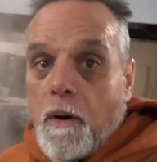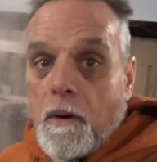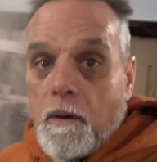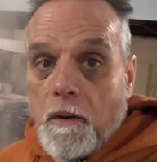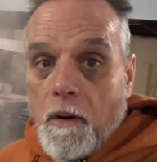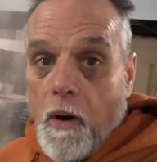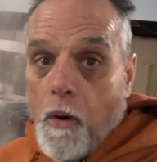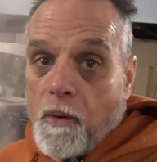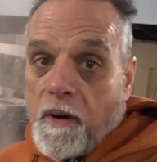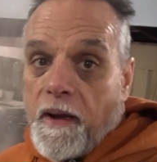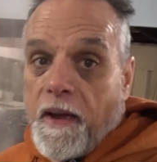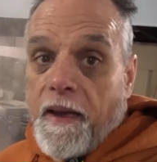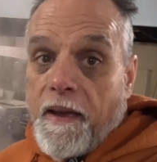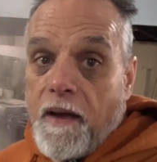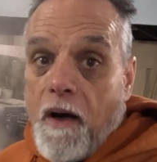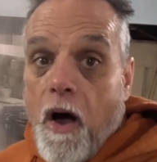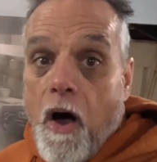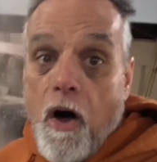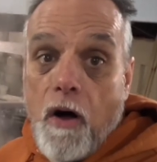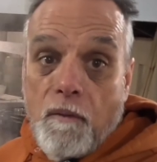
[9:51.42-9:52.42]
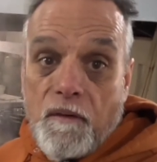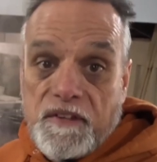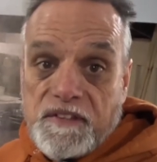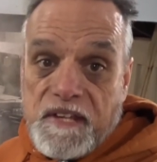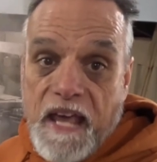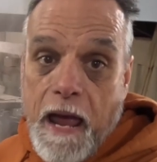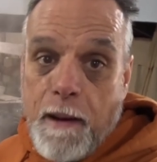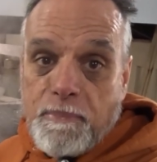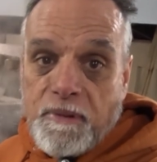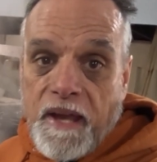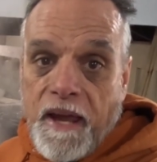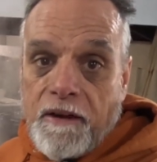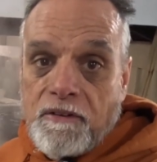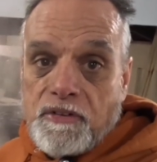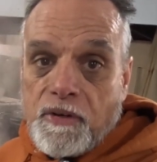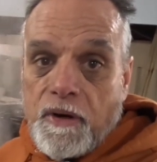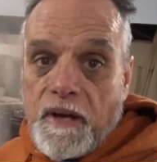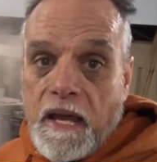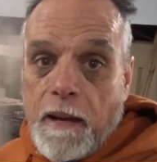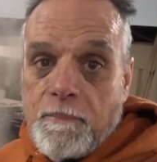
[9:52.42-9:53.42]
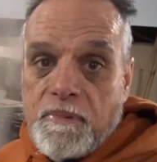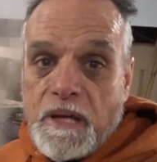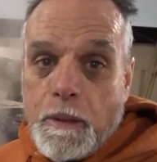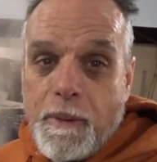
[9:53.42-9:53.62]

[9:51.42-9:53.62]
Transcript: Okay, all the sap tanks are empty.